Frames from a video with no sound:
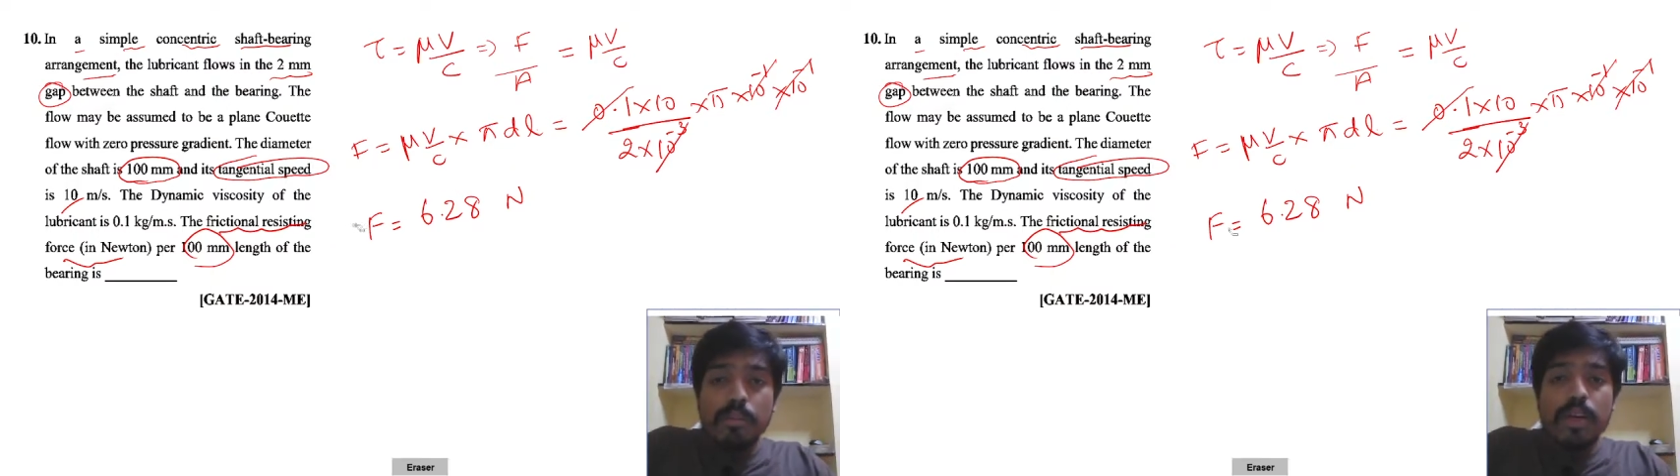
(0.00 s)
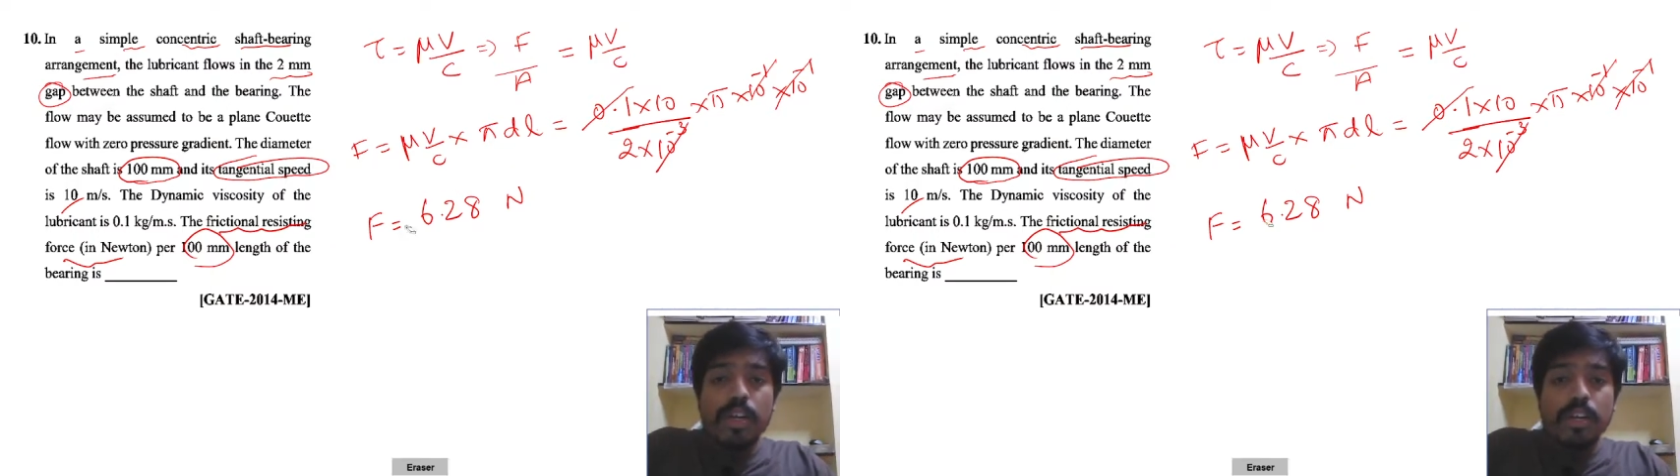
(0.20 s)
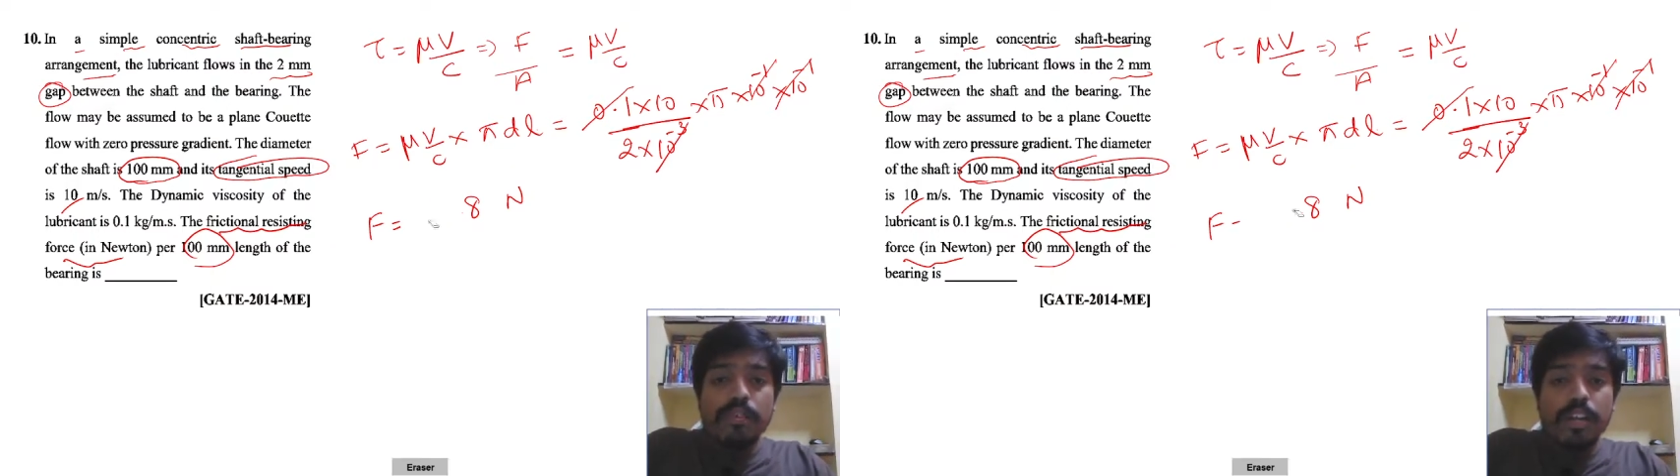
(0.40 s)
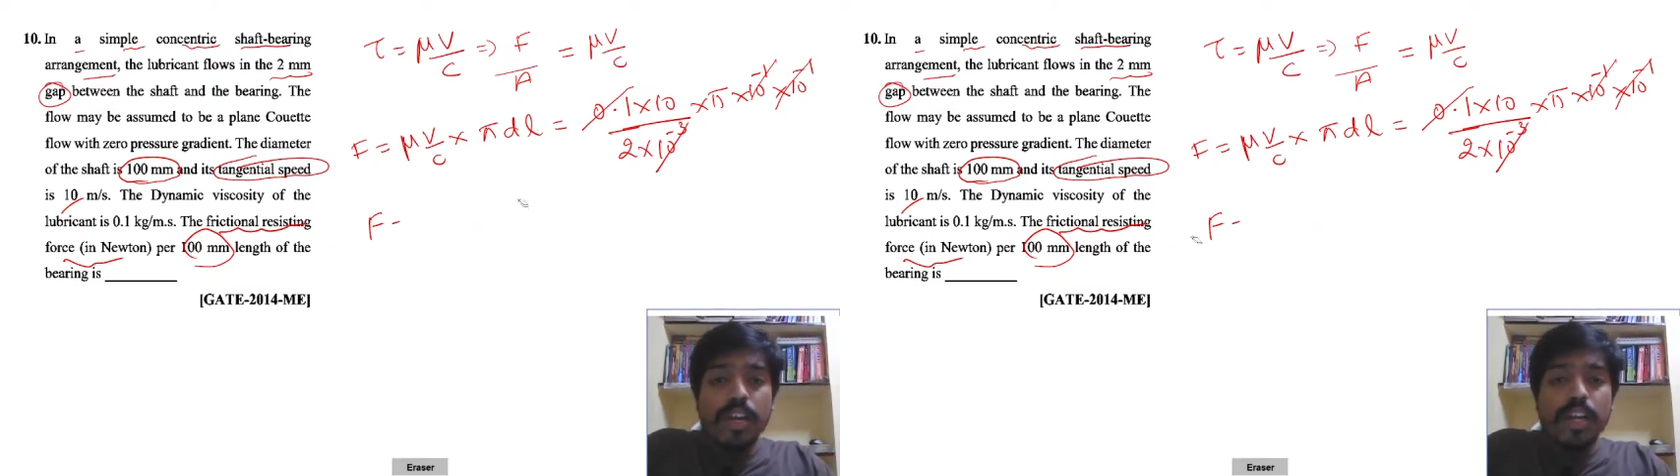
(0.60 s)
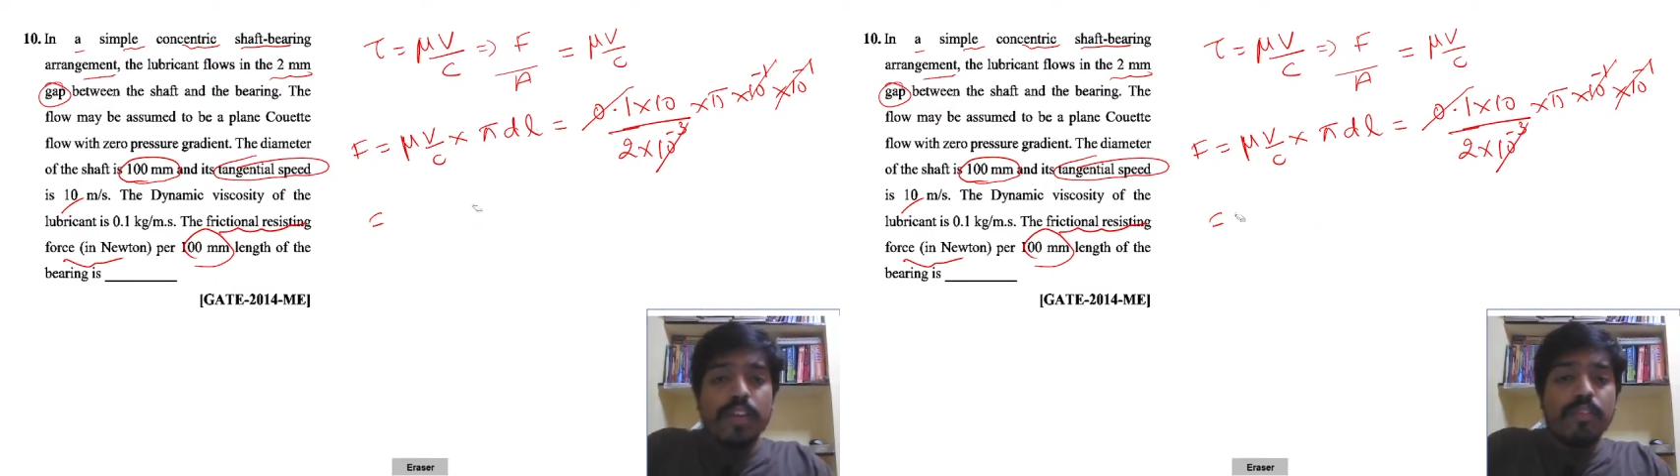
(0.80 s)
But if
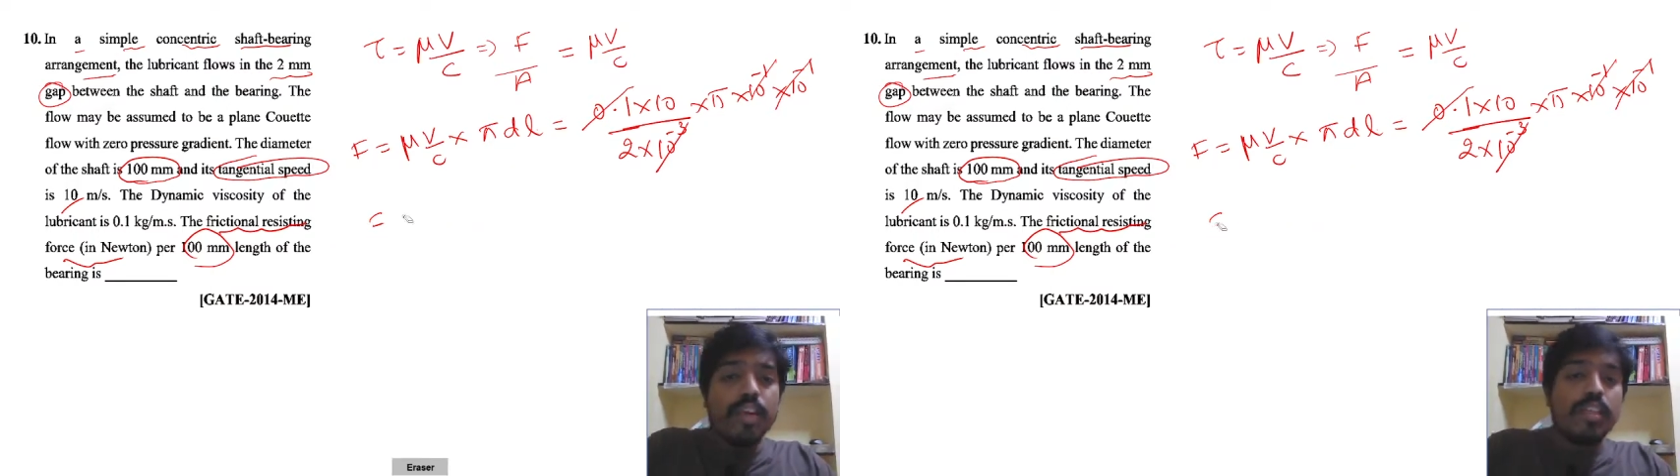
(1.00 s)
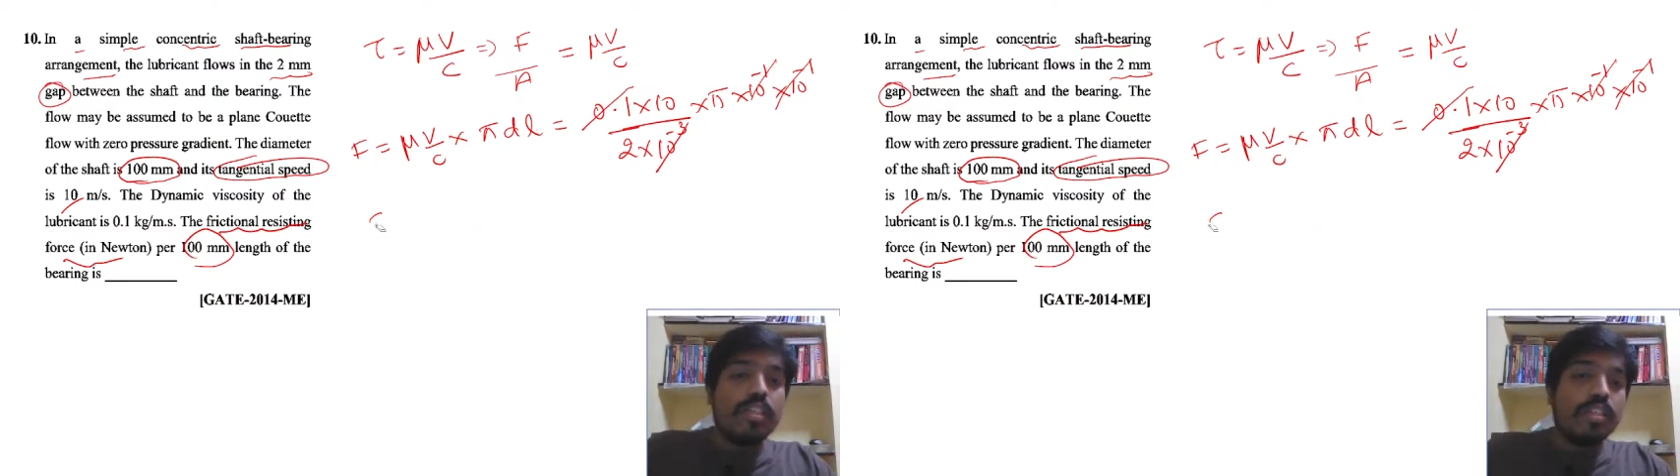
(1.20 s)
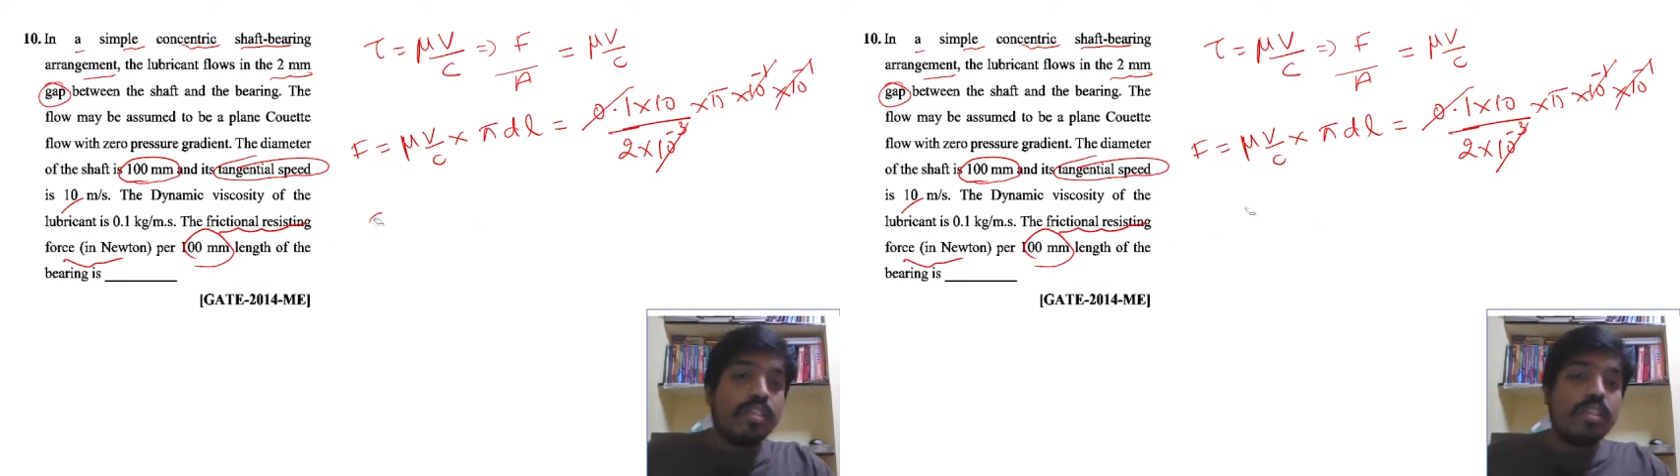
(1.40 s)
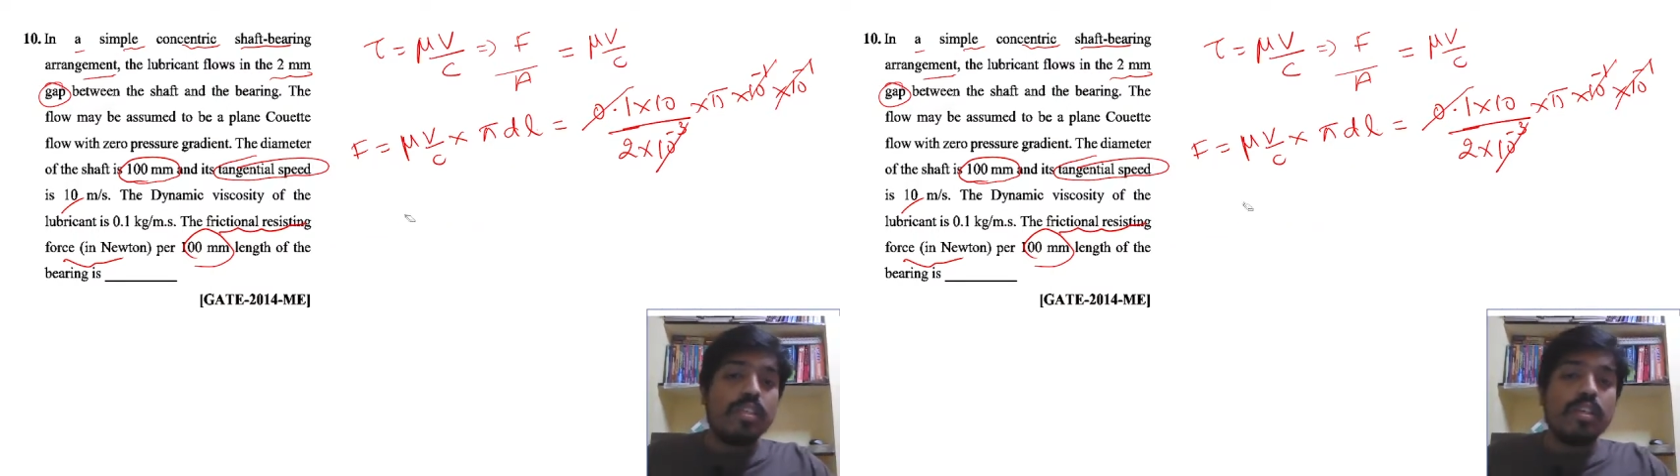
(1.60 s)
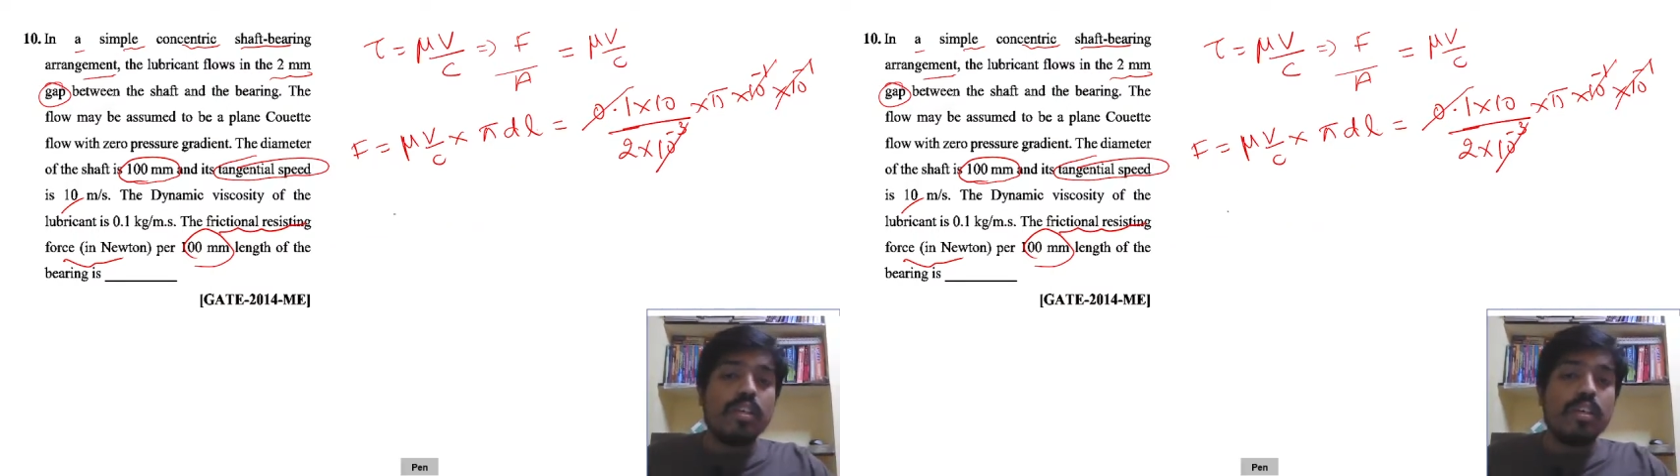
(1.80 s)
I divide this